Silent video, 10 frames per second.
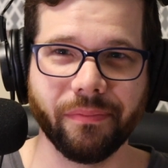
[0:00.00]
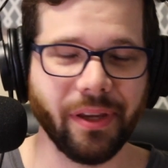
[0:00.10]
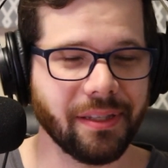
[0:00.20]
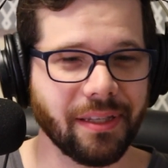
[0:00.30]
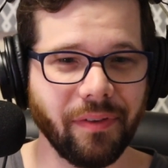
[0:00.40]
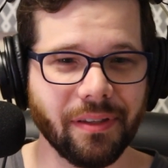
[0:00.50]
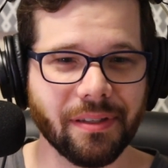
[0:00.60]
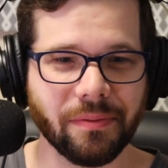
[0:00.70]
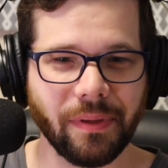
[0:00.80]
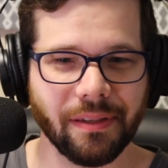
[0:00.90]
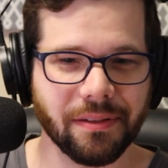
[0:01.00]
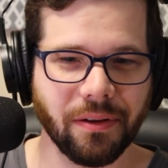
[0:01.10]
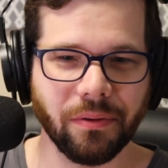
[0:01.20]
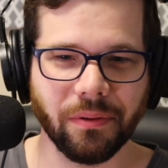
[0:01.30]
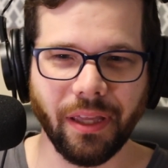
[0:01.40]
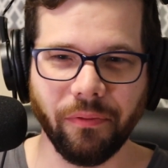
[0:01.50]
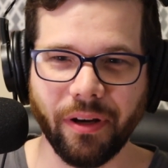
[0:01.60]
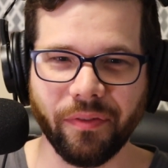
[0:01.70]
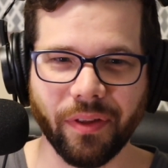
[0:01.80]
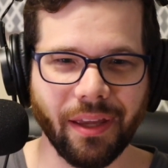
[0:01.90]
Thanksgiving's this week, so getting
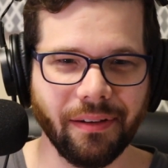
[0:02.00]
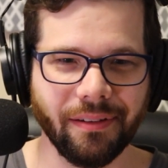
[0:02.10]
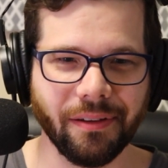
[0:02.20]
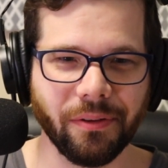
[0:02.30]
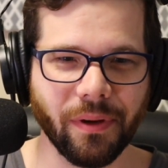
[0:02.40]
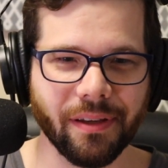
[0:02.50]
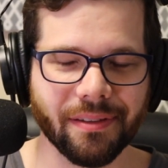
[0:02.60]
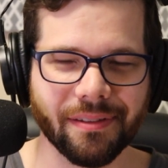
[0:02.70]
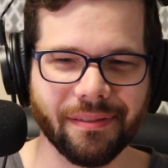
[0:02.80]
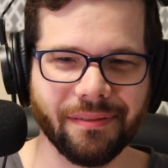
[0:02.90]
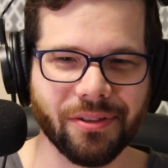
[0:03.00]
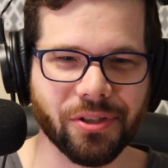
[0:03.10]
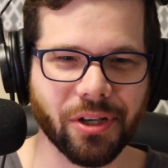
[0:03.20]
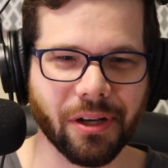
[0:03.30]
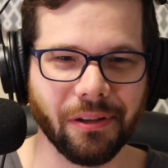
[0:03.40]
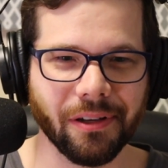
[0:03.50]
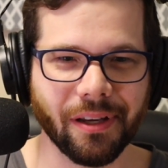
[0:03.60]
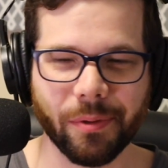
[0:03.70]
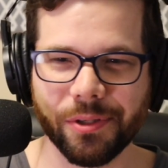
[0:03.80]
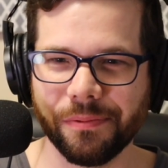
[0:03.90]
ready for that. Otherwise, just chugging along.
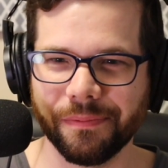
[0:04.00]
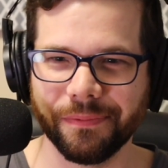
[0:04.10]
How about you?